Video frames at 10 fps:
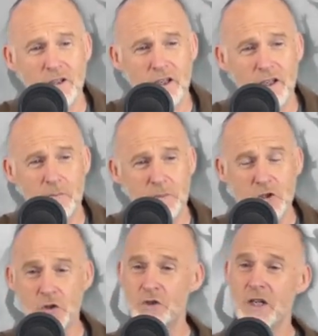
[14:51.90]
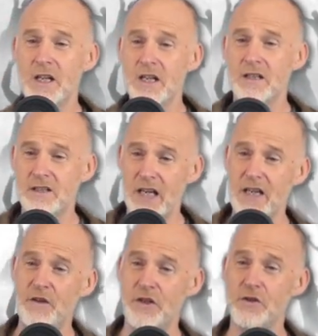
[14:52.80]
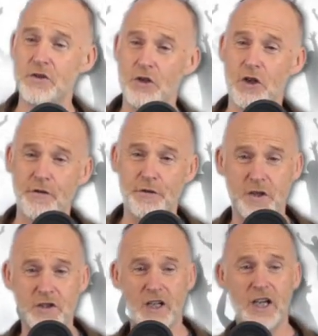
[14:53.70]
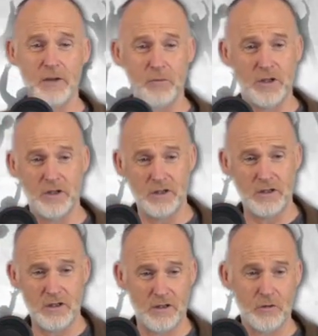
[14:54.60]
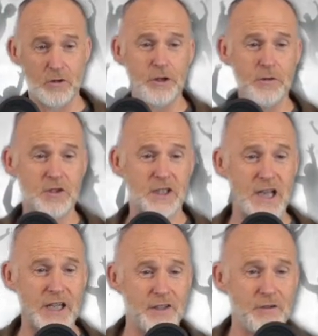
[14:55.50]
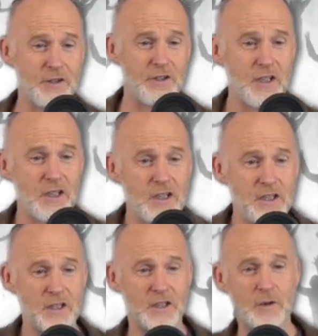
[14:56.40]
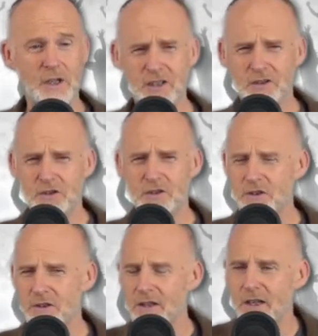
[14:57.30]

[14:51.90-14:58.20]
Uh, because David and Saul, for a time, were, you know, glued together. And, you know, it just.